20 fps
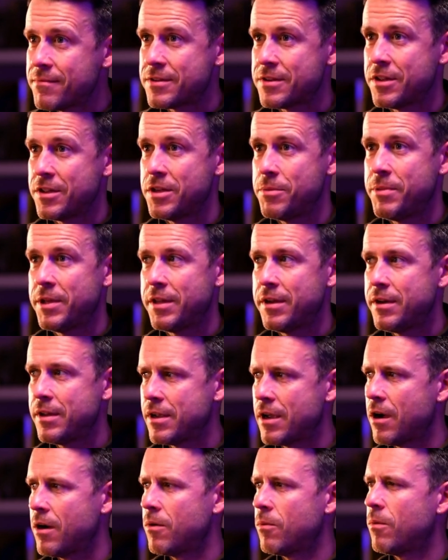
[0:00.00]
So the ability to
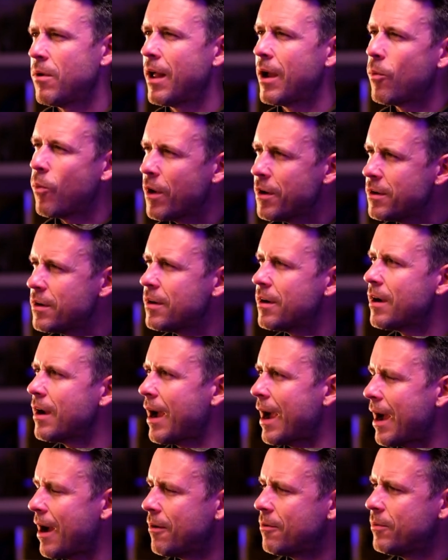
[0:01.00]
go, well, I wonder
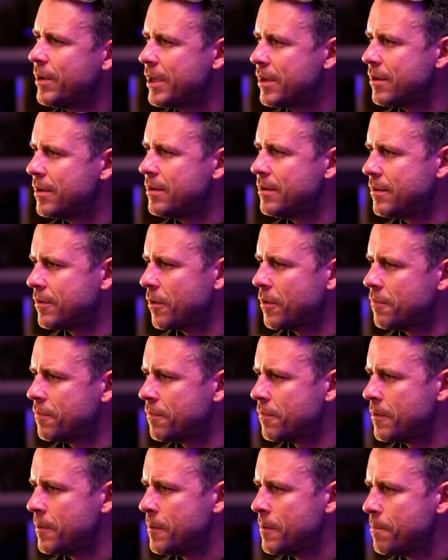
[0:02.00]
how we could sort
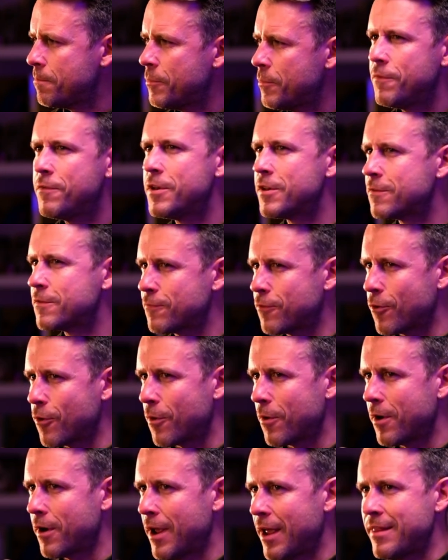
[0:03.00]
of move this
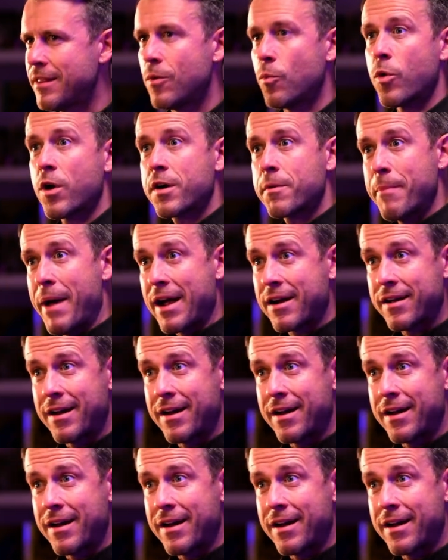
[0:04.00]
forward and then work back